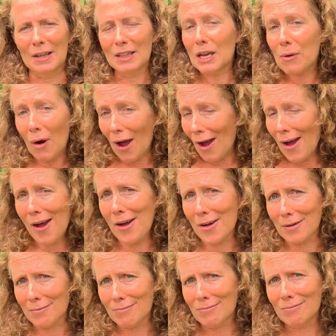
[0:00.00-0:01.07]

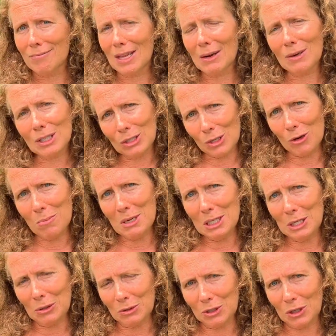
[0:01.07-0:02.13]
There are so
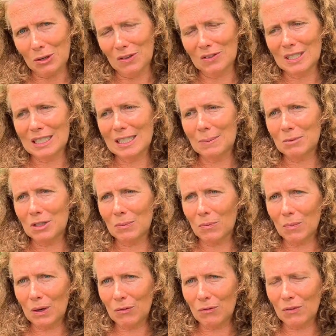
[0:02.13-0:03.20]
many alternatives, except
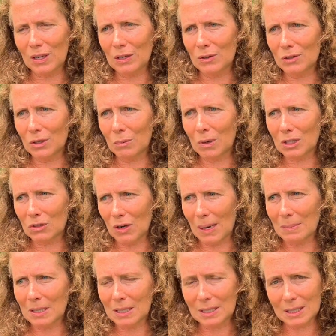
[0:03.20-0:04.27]
that we feel that we're
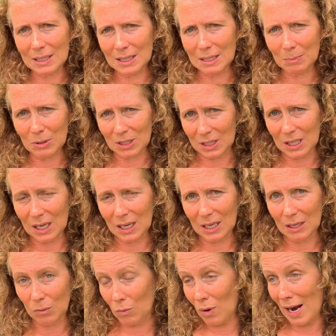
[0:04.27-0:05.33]
trapped into this
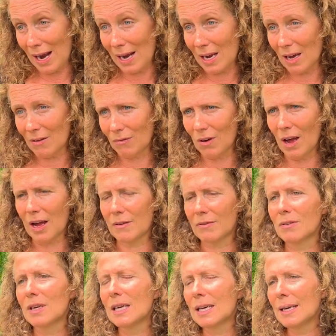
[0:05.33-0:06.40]
particular way of
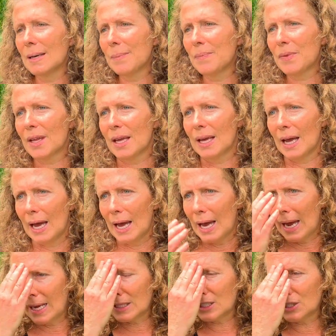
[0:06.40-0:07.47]

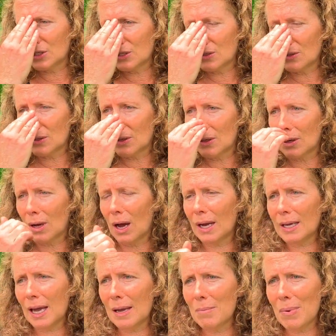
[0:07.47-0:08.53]
life. And so I
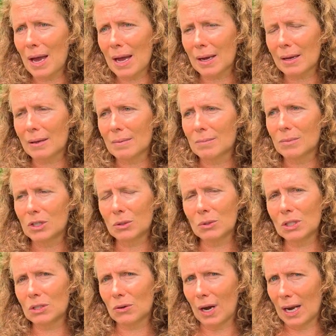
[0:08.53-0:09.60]
came back to
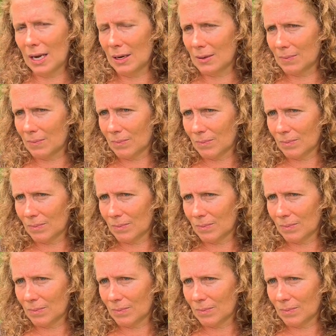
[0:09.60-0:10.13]
Australia.